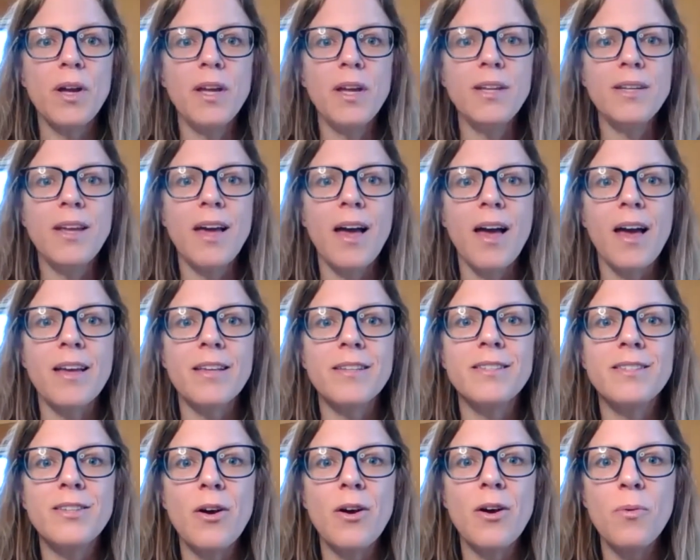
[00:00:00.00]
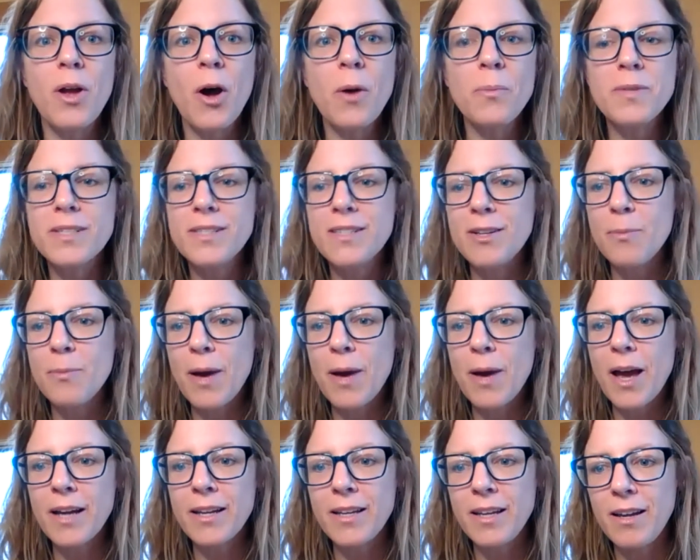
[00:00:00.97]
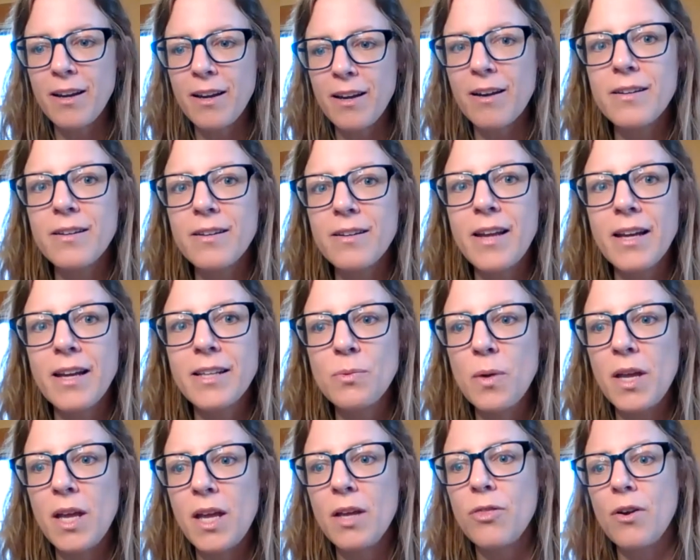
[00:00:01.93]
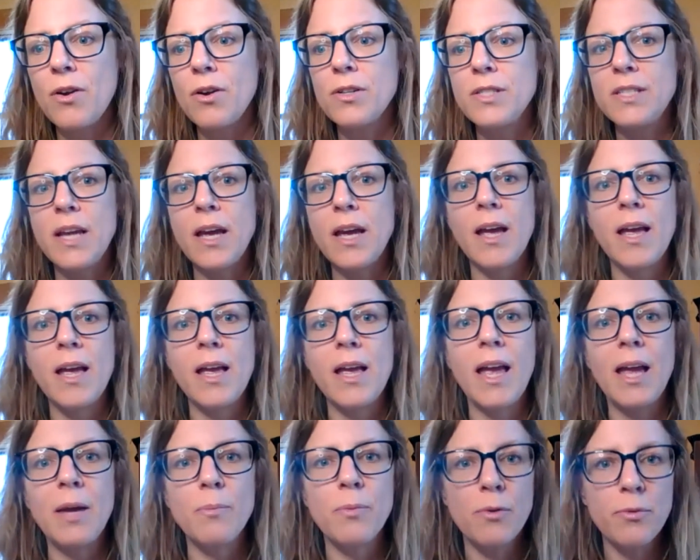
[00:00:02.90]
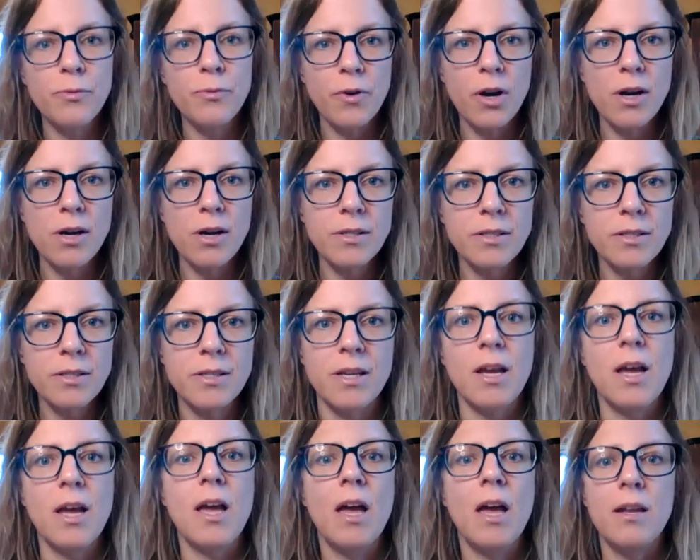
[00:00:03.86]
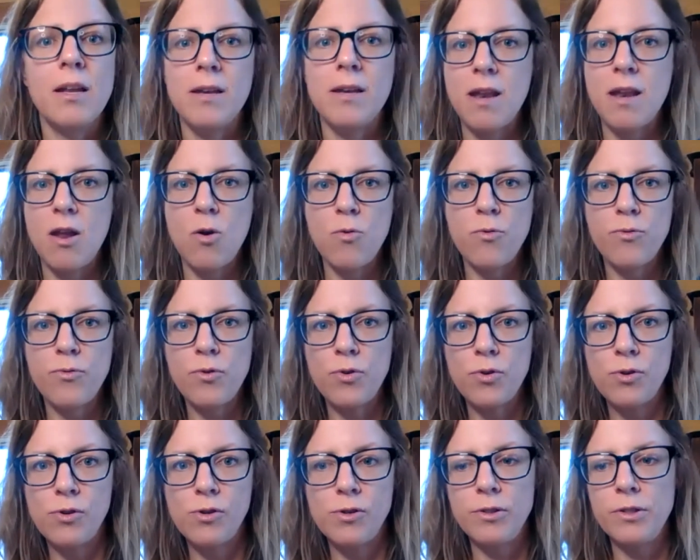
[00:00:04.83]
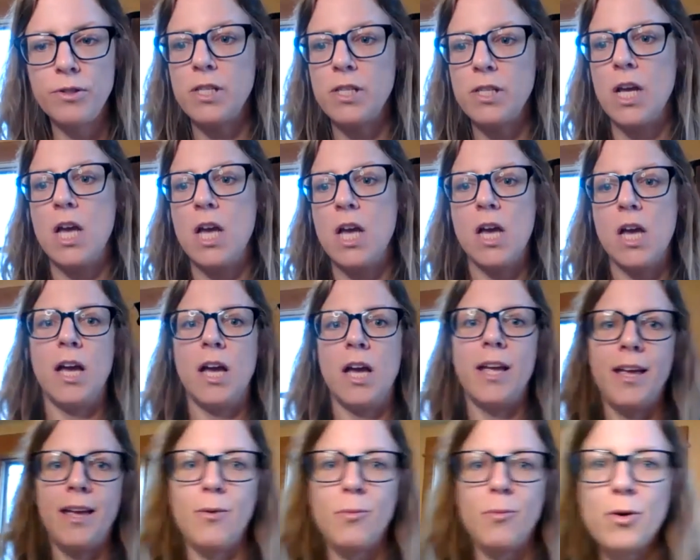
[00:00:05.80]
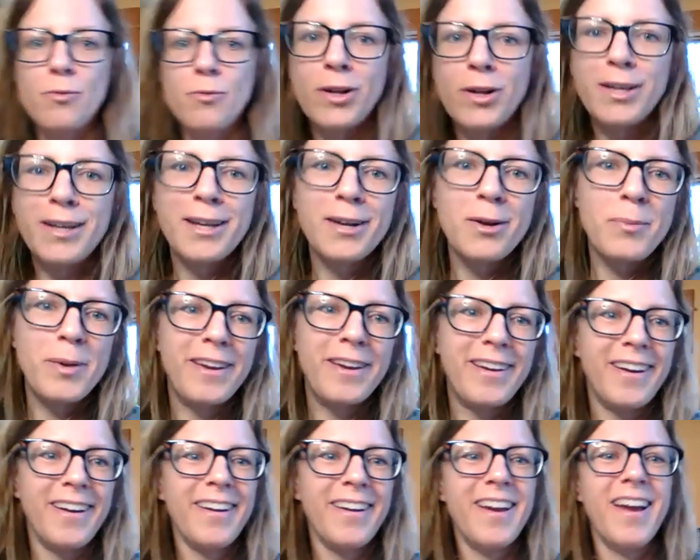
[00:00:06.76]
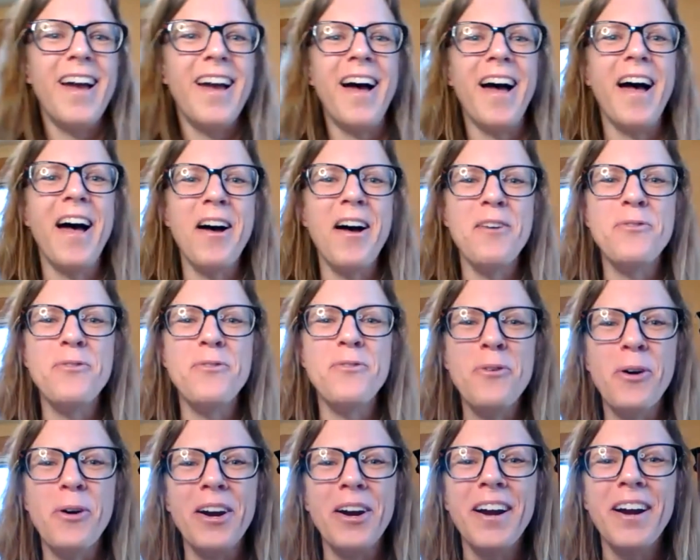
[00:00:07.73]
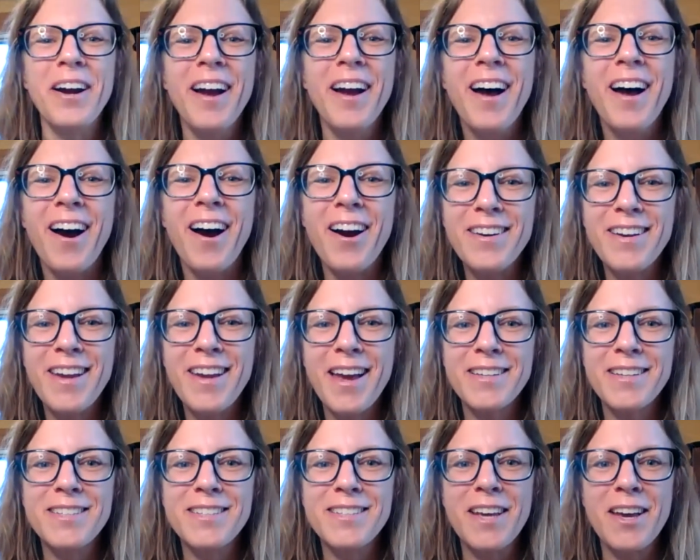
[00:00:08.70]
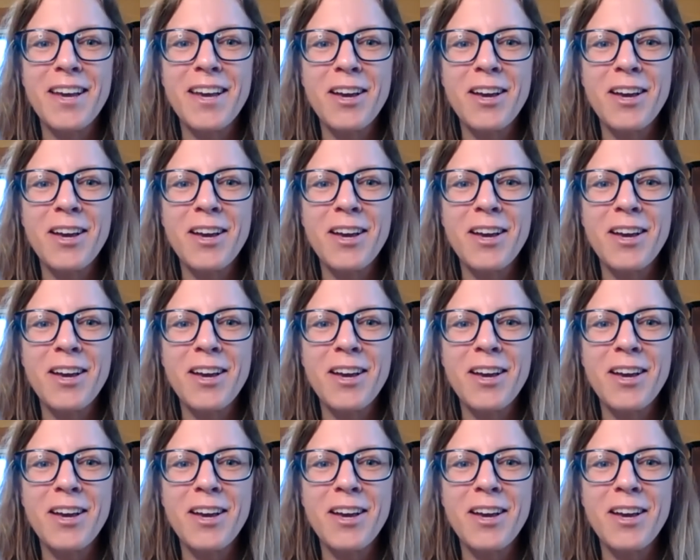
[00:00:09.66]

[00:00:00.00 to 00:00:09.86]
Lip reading: joined us. So we hope to see you back here next week, Thursday, April 1st. No fools. And we're really going to be here for our next